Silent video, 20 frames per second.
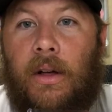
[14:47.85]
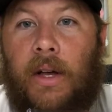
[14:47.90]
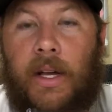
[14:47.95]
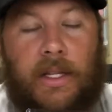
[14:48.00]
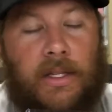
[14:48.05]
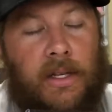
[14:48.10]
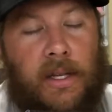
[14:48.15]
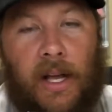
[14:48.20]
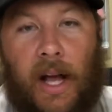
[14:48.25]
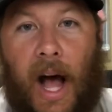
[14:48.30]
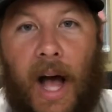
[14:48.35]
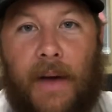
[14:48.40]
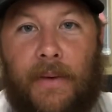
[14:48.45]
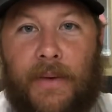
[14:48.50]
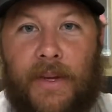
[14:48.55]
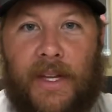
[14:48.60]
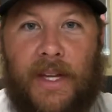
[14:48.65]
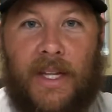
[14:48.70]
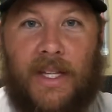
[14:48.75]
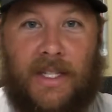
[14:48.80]

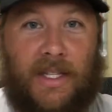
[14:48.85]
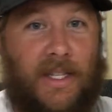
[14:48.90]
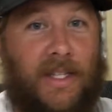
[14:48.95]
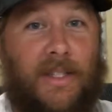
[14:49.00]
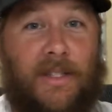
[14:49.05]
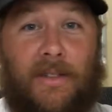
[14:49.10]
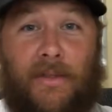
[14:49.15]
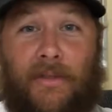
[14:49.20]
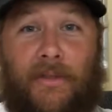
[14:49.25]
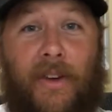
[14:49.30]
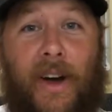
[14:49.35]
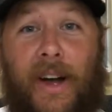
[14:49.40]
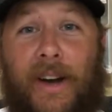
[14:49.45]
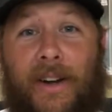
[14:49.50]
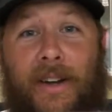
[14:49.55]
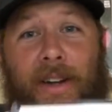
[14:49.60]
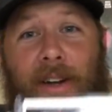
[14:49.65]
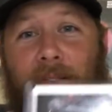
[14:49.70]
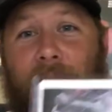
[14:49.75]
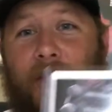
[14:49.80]
This is a
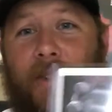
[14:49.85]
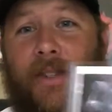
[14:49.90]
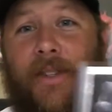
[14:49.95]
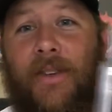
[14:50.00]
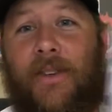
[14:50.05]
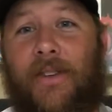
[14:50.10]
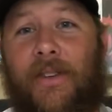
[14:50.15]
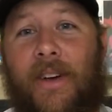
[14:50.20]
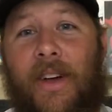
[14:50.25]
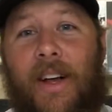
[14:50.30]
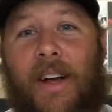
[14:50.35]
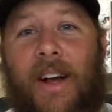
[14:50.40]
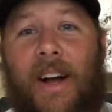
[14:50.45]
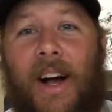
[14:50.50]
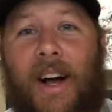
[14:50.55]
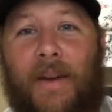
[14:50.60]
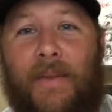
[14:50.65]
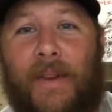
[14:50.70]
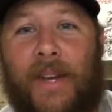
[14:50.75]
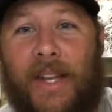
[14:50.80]
fire cover too.
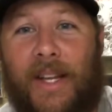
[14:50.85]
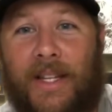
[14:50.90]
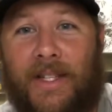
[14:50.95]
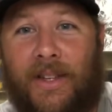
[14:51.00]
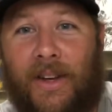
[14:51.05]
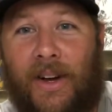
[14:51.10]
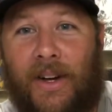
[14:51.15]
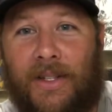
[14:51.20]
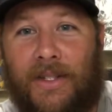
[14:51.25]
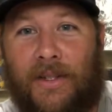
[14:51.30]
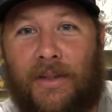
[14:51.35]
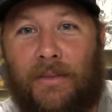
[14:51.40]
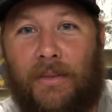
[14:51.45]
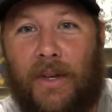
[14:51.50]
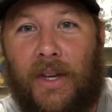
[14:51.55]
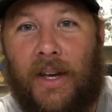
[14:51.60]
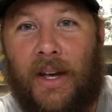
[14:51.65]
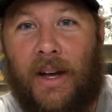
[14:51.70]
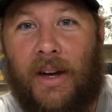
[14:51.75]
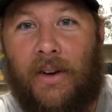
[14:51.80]
I mean, it's
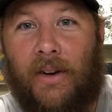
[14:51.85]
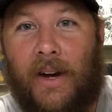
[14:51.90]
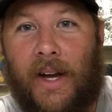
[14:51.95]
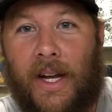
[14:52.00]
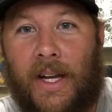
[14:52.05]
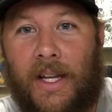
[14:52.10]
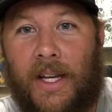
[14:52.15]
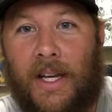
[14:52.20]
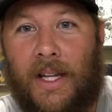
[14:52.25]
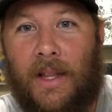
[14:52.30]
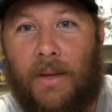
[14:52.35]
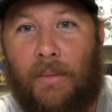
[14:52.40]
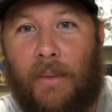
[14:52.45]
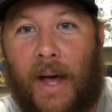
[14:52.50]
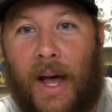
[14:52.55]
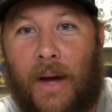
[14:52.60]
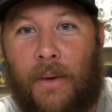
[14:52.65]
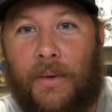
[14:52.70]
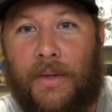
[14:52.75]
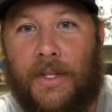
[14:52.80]
awesome. You got Granny in the
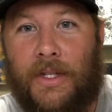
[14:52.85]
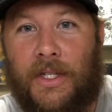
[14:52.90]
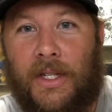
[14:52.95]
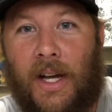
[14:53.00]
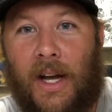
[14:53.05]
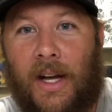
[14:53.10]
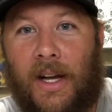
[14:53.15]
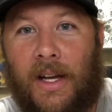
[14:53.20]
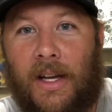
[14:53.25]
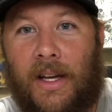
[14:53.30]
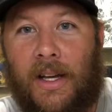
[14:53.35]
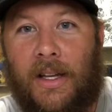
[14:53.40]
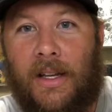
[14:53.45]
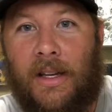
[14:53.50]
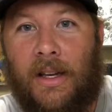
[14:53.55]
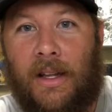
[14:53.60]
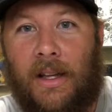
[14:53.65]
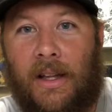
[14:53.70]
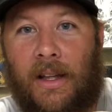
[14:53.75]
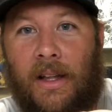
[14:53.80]
back with a
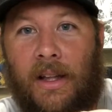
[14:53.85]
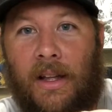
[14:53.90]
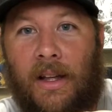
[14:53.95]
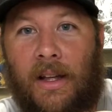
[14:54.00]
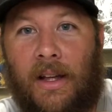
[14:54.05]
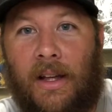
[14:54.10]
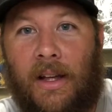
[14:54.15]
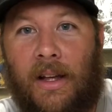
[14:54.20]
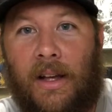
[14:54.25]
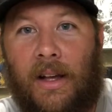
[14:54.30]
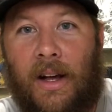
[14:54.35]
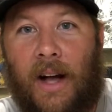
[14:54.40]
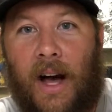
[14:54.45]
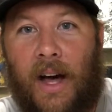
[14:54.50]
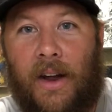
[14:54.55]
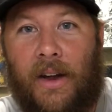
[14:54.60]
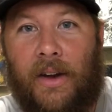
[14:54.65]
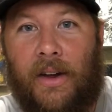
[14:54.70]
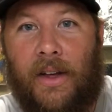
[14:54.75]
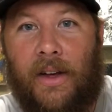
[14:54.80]
shotgun.
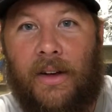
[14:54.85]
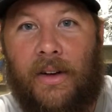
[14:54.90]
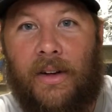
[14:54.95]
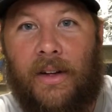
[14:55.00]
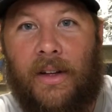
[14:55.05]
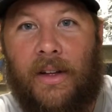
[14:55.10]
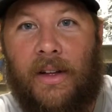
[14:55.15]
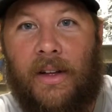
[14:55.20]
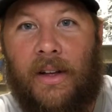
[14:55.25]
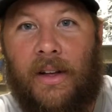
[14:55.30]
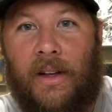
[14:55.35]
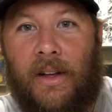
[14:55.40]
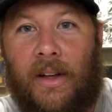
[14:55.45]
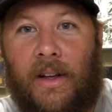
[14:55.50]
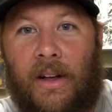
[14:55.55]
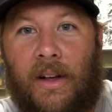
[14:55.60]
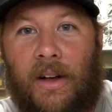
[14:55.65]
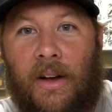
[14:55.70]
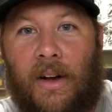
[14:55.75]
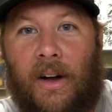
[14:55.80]
I don't know.
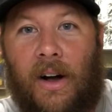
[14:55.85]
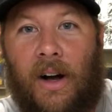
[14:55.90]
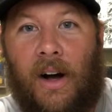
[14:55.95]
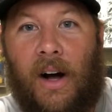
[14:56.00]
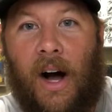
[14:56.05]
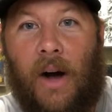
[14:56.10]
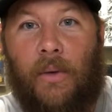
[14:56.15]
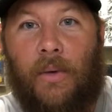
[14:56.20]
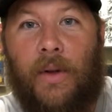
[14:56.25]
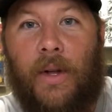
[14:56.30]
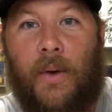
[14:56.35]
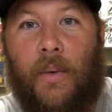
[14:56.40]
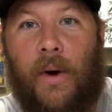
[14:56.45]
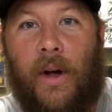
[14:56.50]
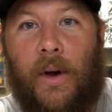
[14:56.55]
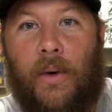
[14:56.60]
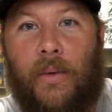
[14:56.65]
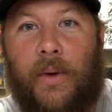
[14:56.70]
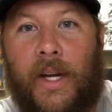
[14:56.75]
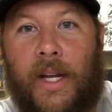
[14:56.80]
I really
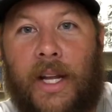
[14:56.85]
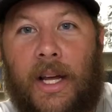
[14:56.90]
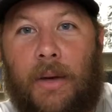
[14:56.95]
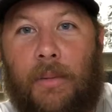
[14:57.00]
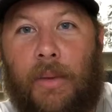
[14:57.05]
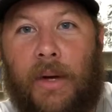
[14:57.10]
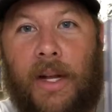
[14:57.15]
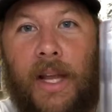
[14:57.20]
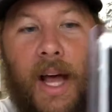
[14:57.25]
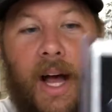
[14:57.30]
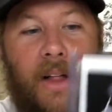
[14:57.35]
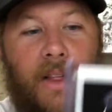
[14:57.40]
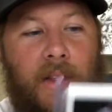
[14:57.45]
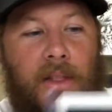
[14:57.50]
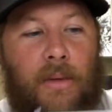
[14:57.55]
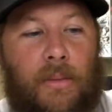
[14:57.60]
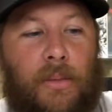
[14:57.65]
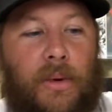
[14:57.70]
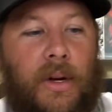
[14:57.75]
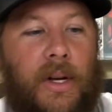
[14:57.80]
want to read it, but now
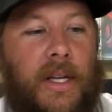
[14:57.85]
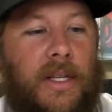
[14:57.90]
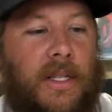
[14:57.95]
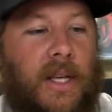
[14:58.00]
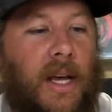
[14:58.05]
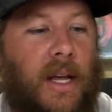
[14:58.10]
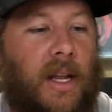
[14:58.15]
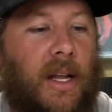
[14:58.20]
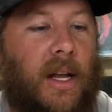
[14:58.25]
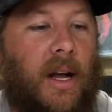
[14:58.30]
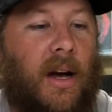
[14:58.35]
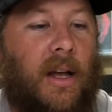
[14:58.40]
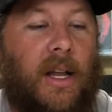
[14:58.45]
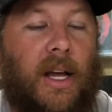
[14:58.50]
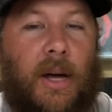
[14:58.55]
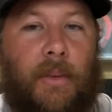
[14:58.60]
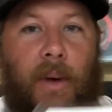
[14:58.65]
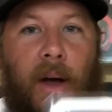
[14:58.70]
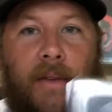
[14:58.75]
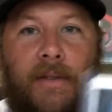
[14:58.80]
that the book has kind of gone
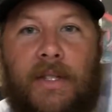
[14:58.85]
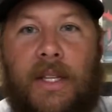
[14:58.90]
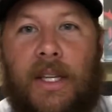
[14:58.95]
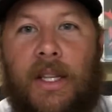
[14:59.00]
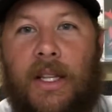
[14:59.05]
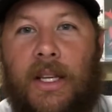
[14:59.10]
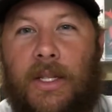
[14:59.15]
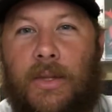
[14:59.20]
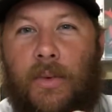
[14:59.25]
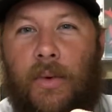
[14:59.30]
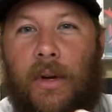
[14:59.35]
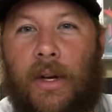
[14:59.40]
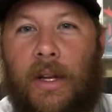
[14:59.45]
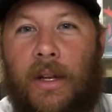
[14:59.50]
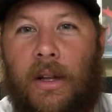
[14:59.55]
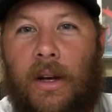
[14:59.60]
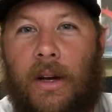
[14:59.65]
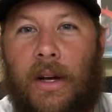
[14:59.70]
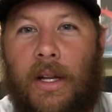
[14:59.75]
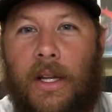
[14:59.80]
up, I've seen this
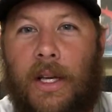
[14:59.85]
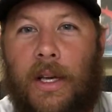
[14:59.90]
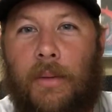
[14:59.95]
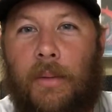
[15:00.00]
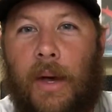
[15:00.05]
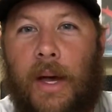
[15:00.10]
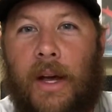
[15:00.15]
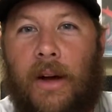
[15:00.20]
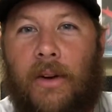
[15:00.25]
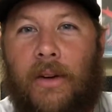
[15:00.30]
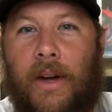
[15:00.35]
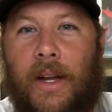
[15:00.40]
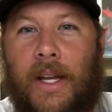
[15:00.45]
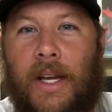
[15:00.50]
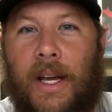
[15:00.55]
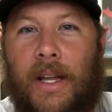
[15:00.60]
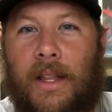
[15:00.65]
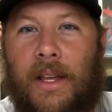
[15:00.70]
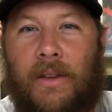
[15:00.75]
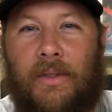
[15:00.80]
one on eBay
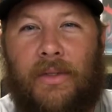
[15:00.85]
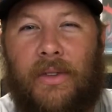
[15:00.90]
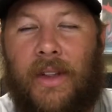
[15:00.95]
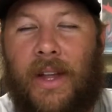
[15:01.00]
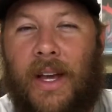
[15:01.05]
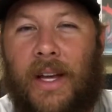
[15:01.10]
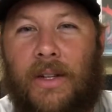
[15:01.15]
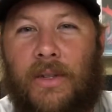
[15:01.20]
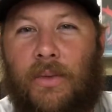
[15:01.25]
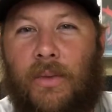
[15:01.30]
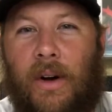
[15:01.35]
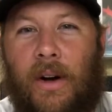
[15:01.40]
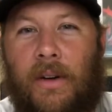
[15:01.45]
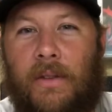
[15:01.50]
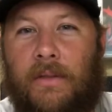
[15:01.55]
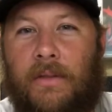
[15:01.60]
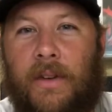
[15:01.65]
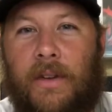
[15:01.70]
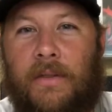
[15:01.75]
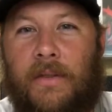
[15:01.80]
already, I think for like
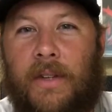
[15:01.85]
$12,